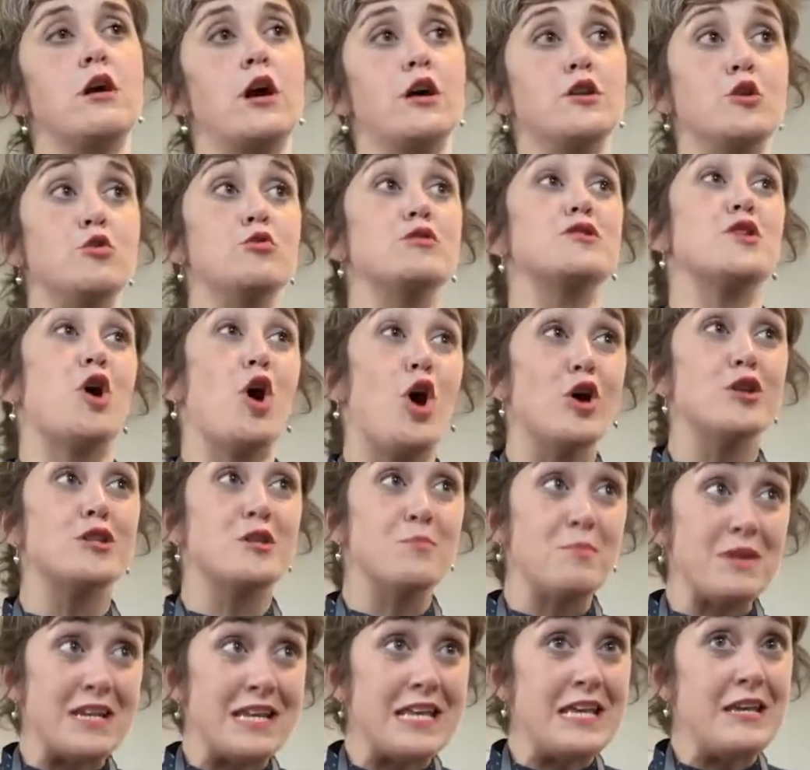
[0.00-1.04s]
I know it's hard
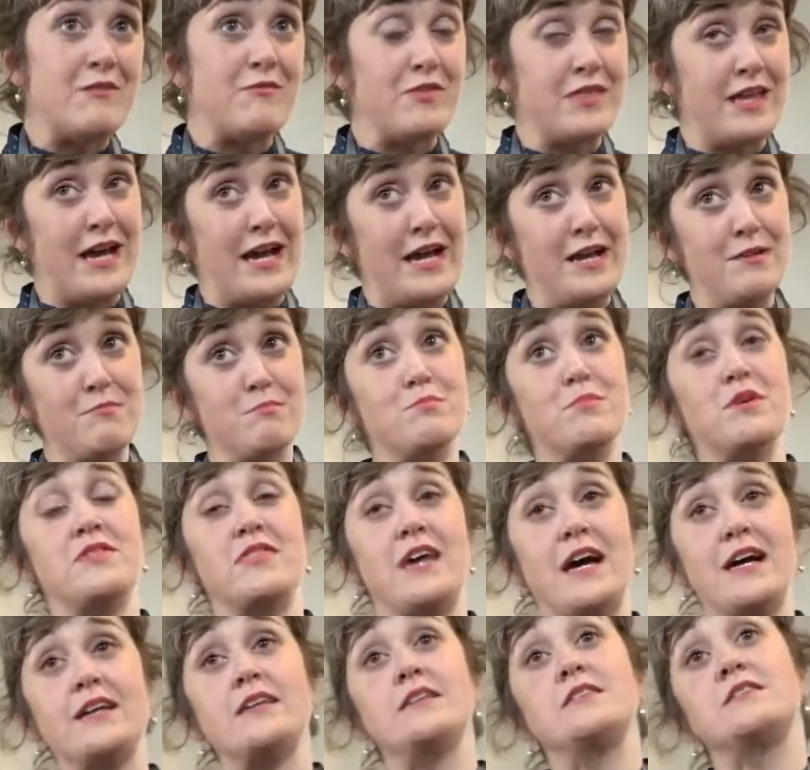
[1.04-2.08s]
to believe that, but
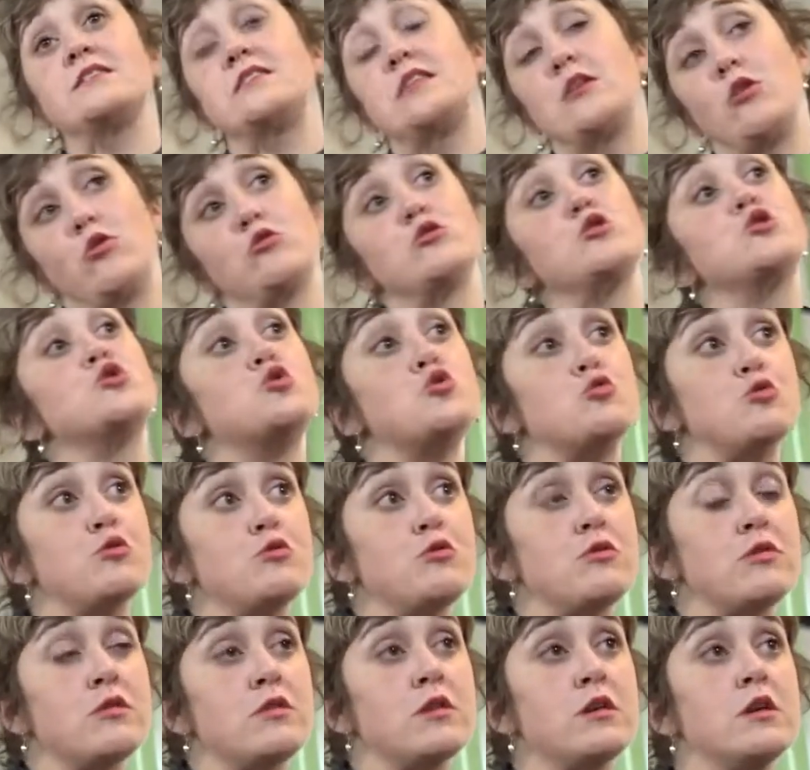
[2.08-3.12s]
that is the honest
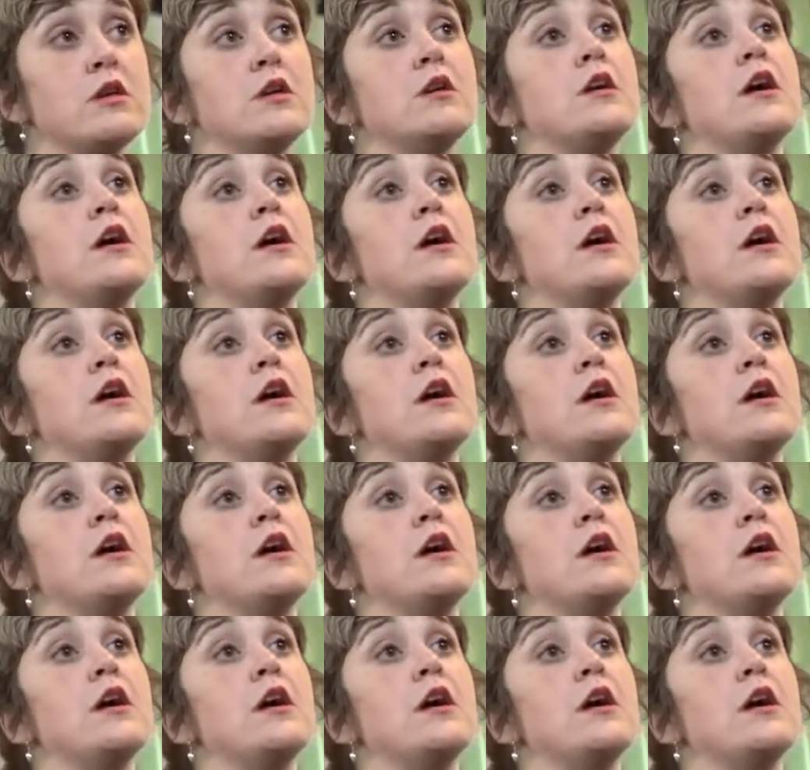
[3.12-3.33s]
truth.